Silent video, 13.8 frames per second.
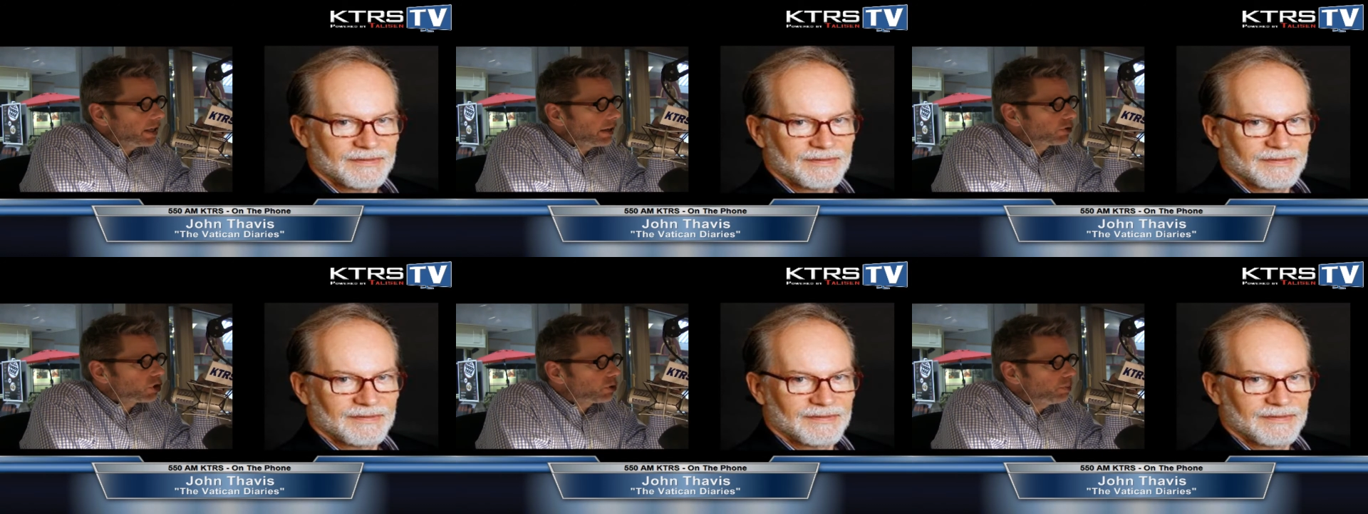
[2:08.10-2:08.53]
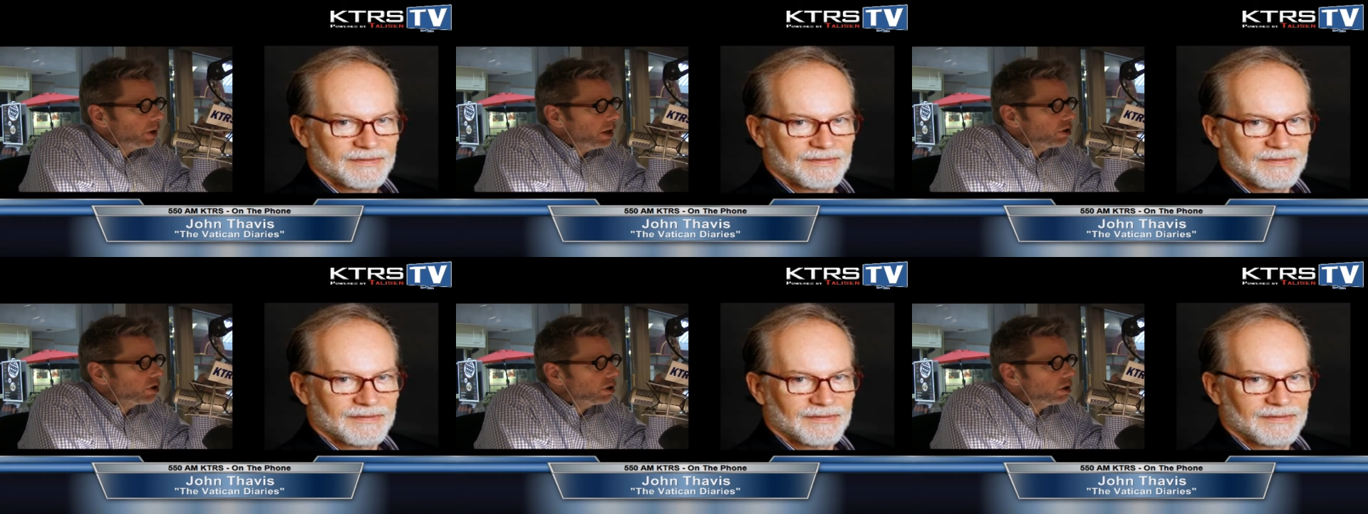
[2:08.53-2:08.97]
Speaker 1: give
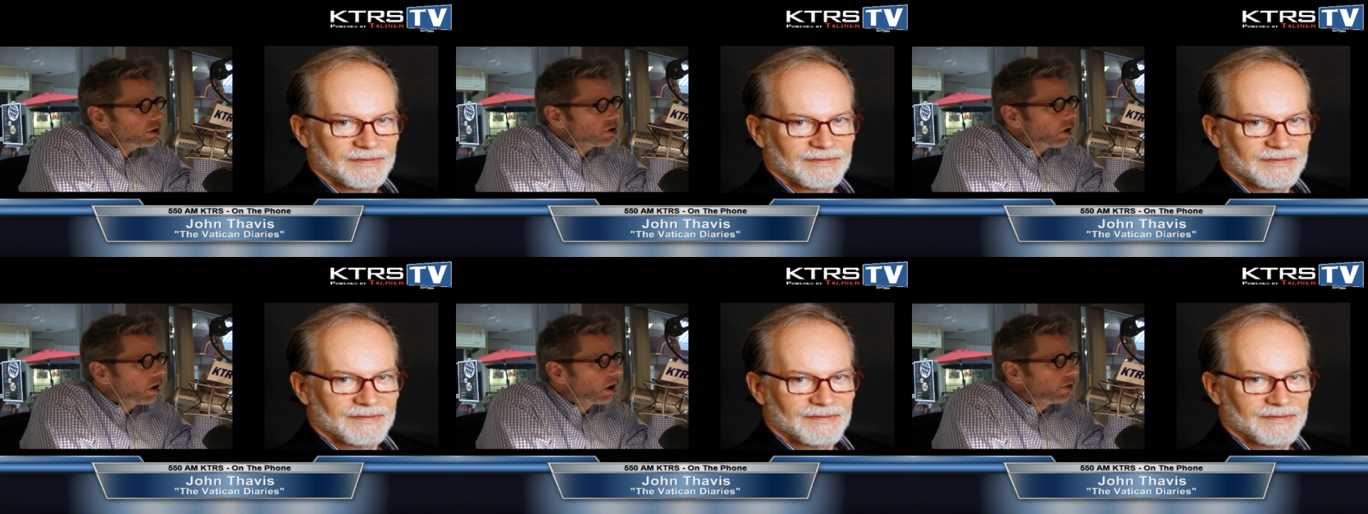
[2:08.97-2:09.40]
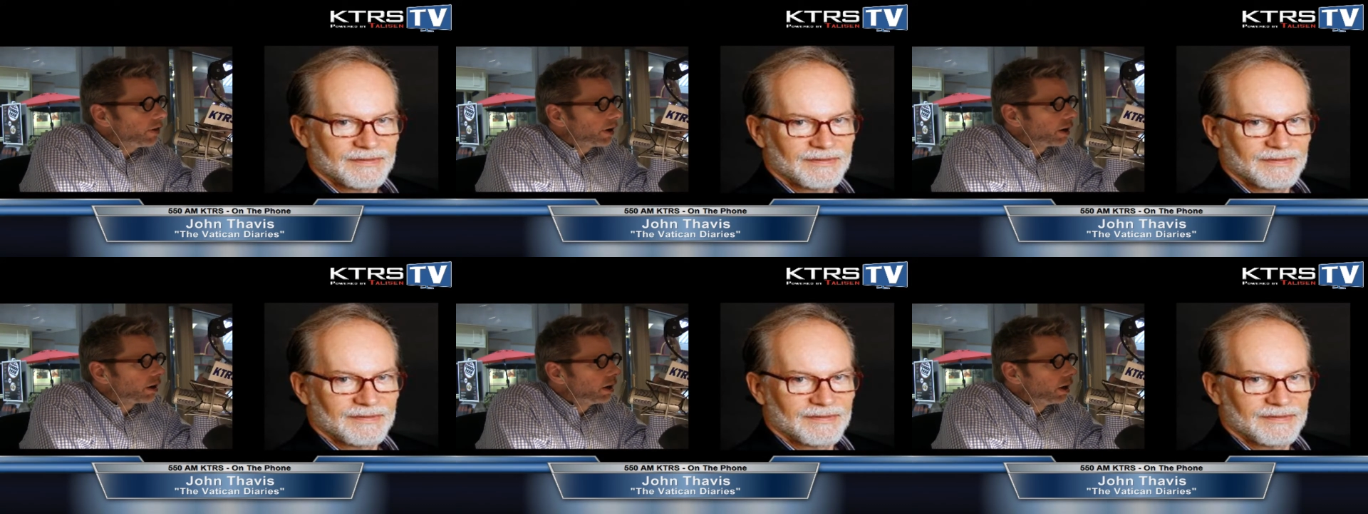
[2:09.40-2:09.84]
speeches? Are
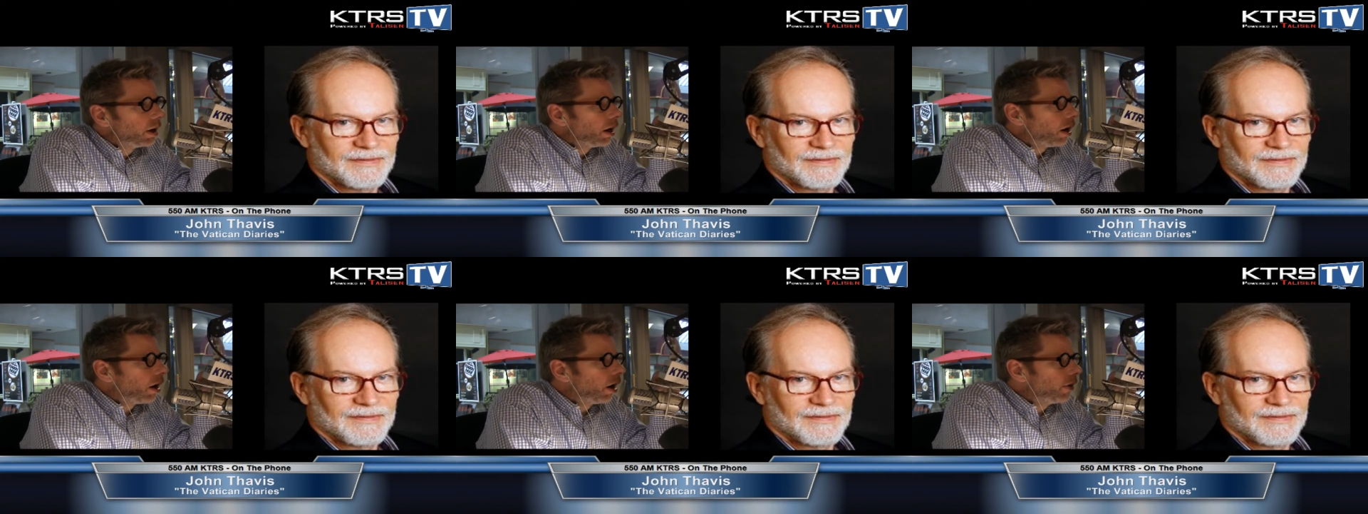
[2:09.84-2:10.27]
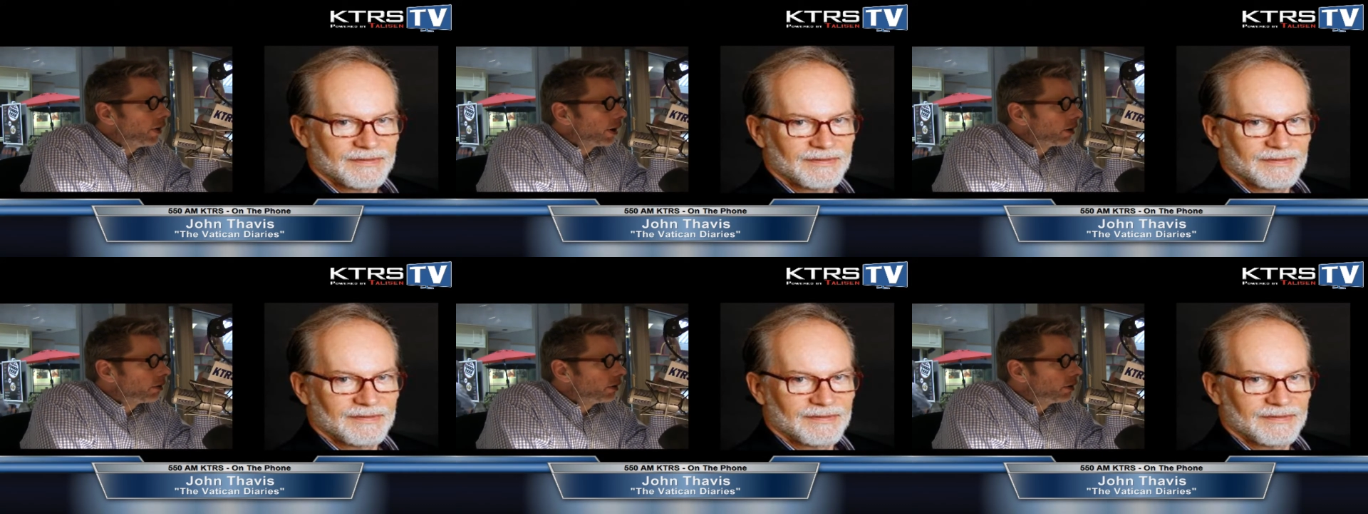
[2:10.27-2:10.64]
there are there